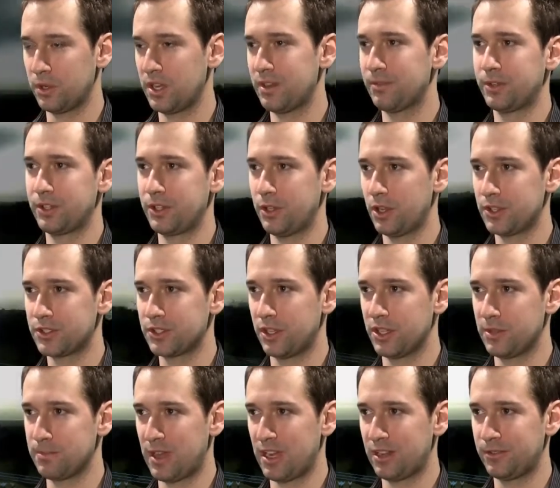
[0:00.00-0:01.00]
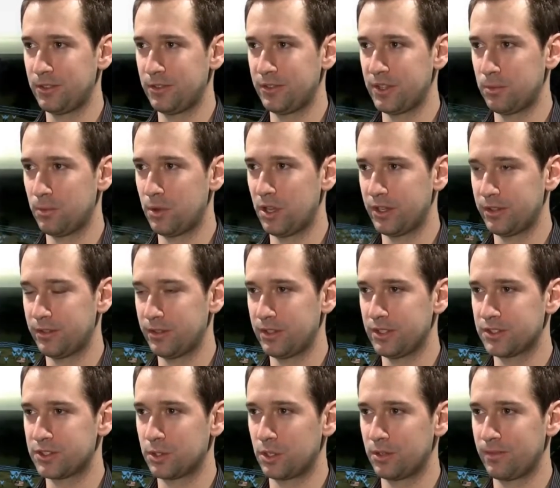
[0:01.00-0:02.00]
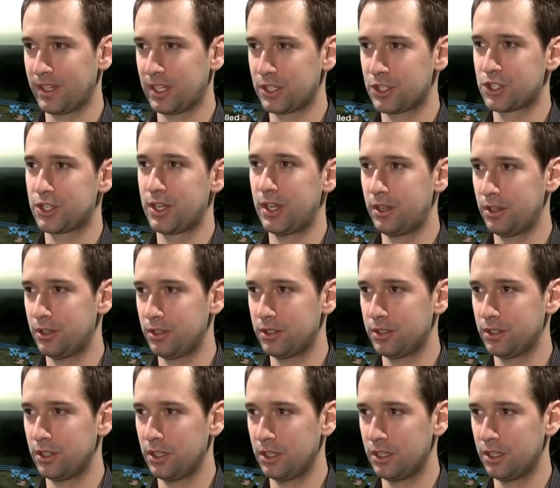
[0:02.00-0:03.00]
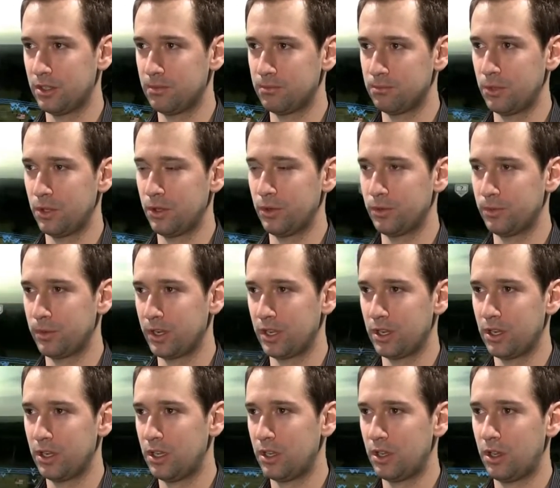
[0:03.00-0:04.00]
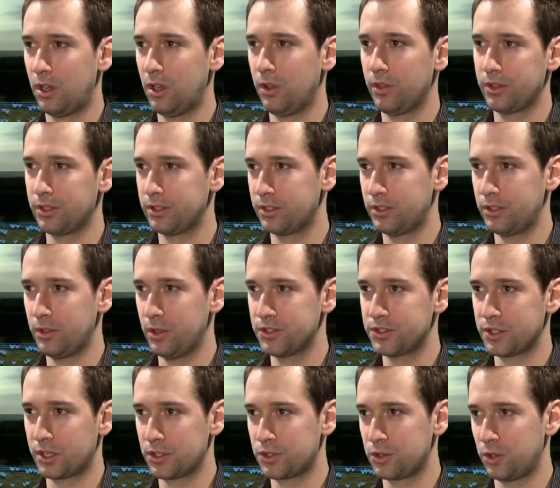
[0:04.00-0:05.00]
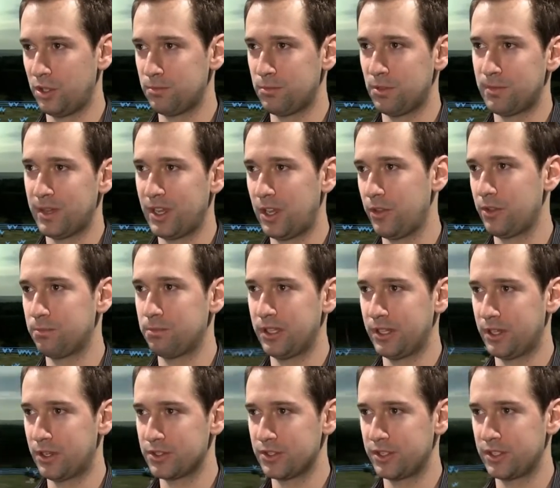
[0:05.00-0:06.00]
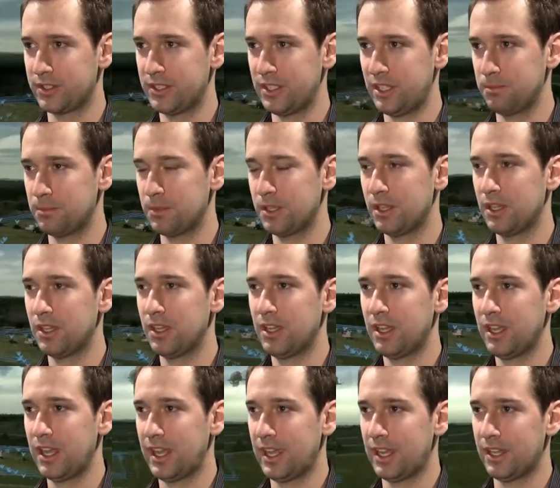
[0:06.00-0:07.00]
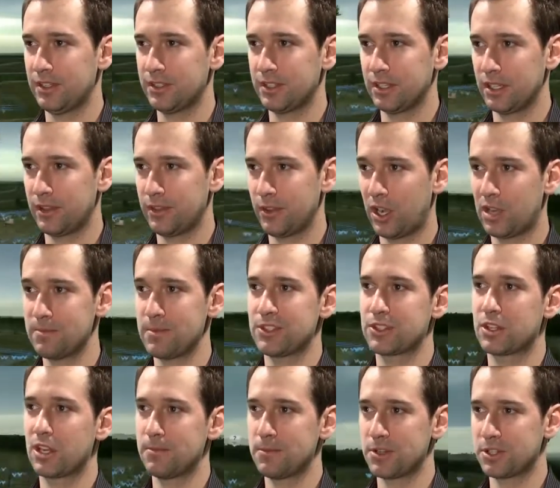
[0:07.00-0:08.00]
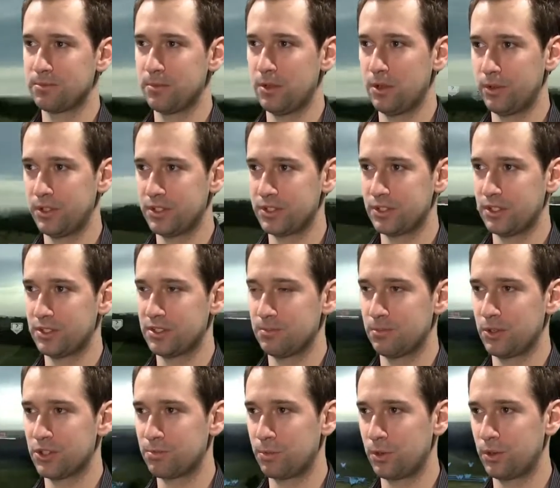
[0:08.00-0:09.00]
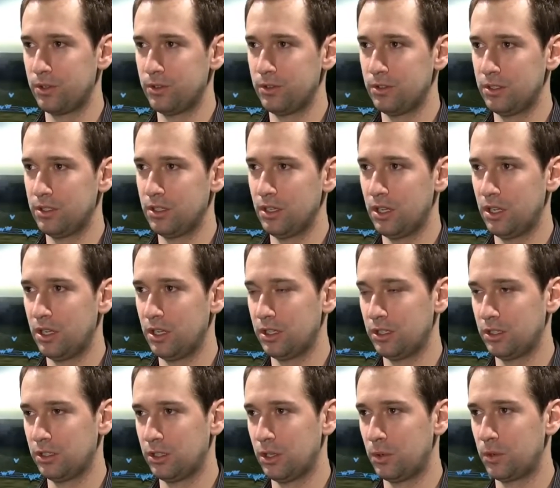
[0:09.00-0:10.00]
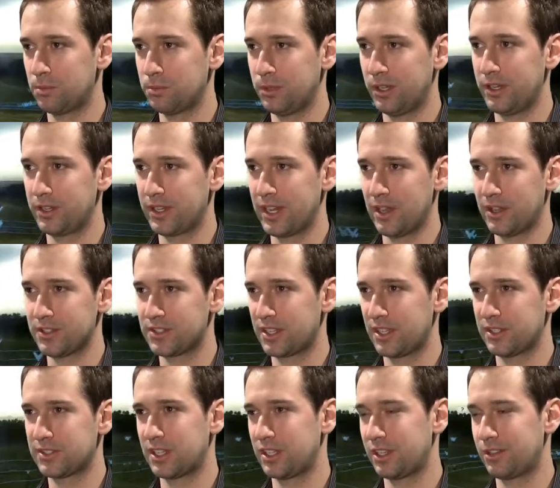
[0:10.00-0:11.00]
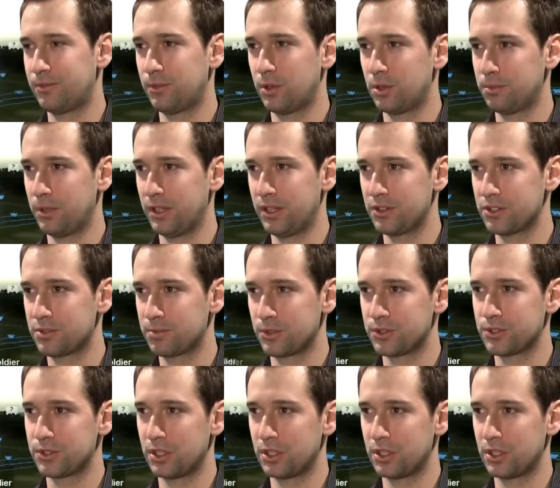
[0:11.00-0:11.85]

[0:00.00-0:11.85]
whatever units on the battlefield they want. It's sort of like a shared mode where all the units are controllable by all the players on the team. And the army skirmish mode is a much more lower player count. It's got like 4 players per